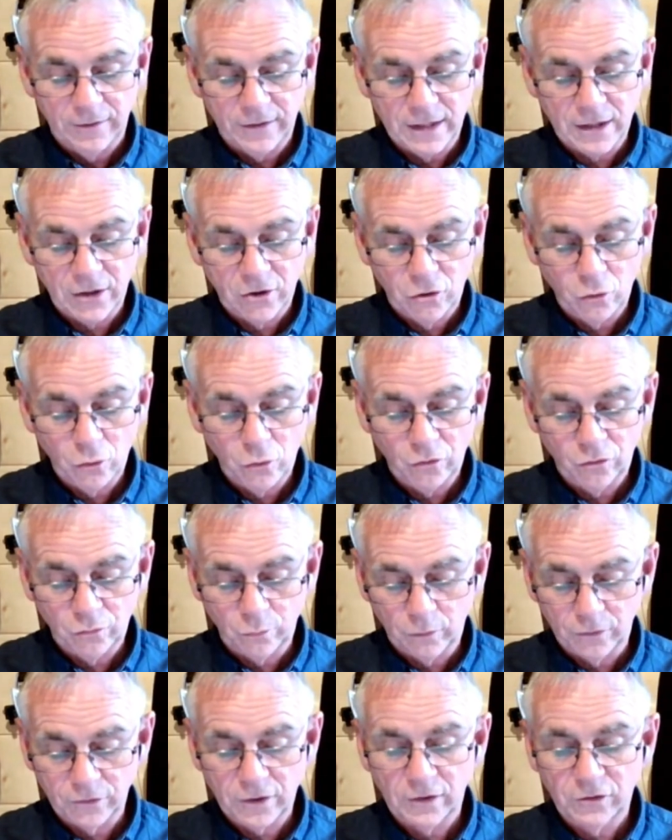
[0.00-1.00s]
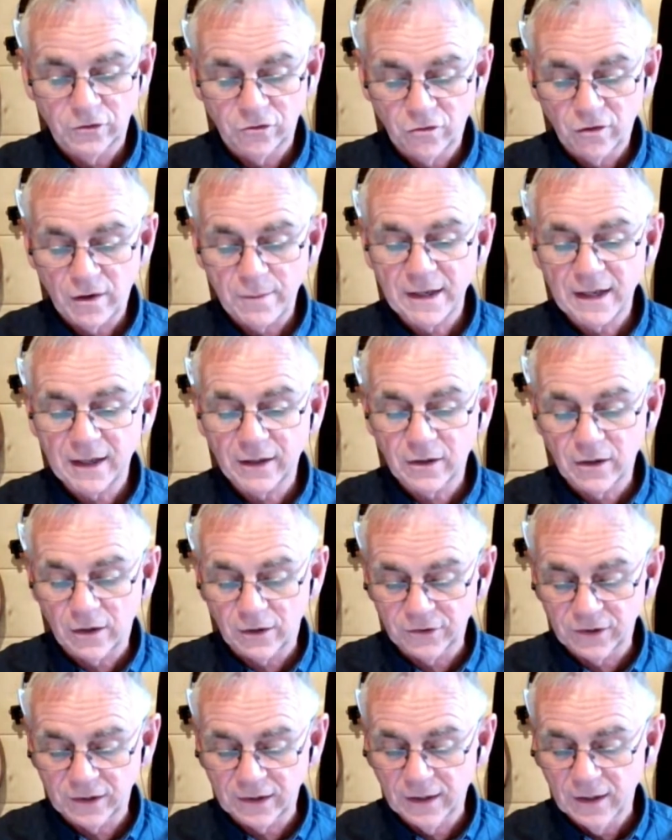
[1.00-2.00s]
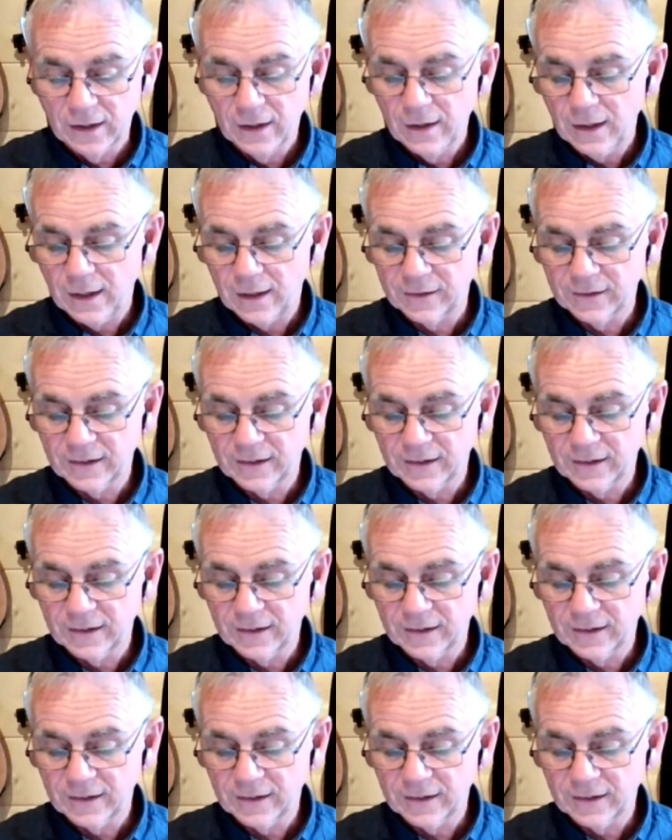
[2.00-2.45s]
the accused was screaming and cursing